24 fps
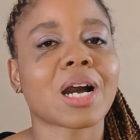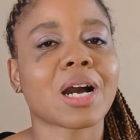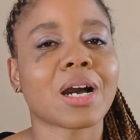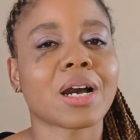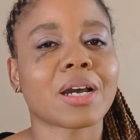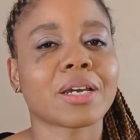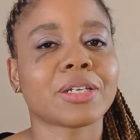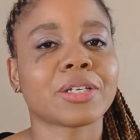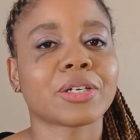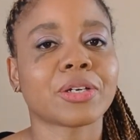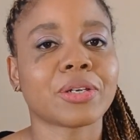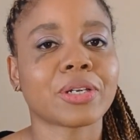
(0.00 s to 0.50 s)

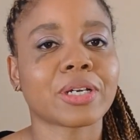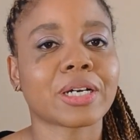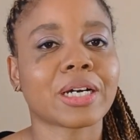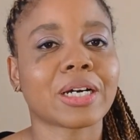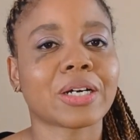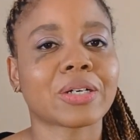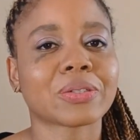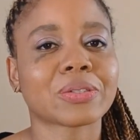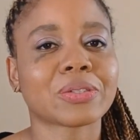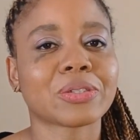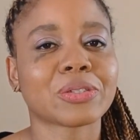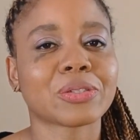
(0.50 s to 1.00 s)
I don't know
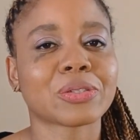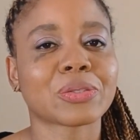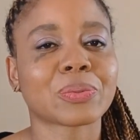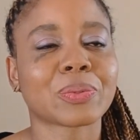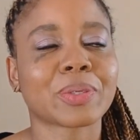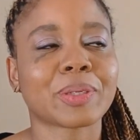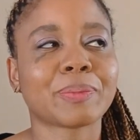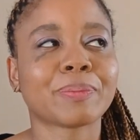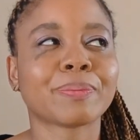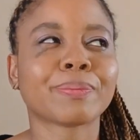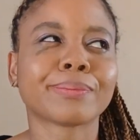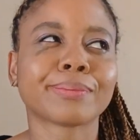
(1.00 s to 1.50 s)
how to
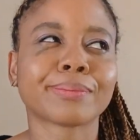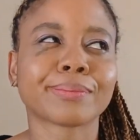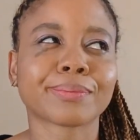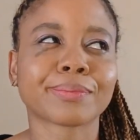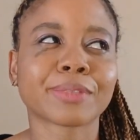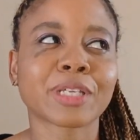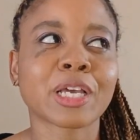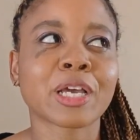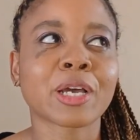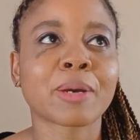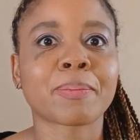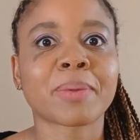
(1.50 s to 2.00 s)
swim.
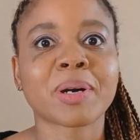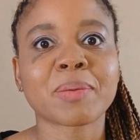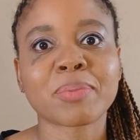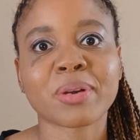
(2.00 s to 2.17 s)
My